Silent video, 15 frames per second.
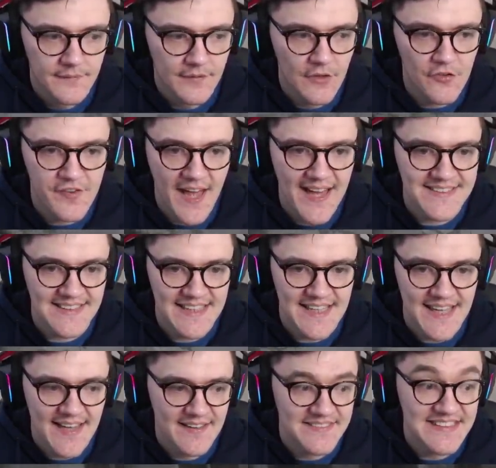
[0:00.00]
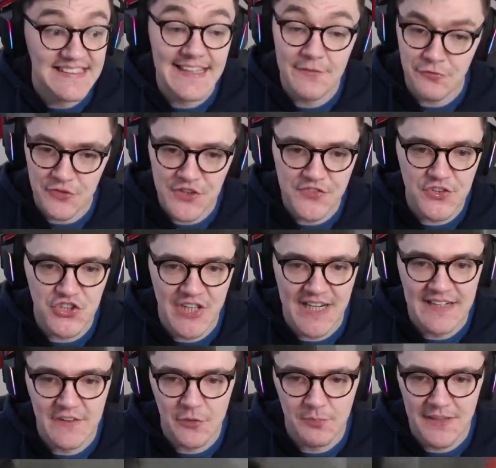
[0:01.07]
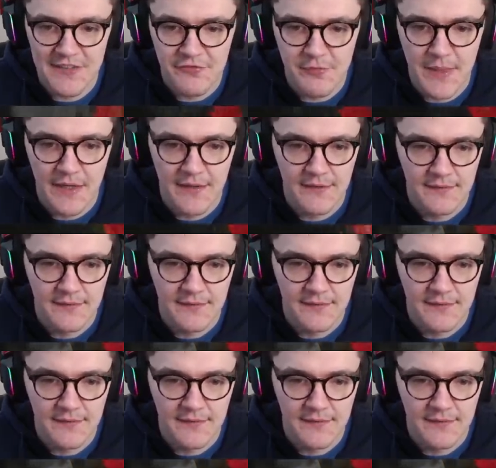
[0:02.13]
Hattie here. Deliverance for Jane. Good play from her.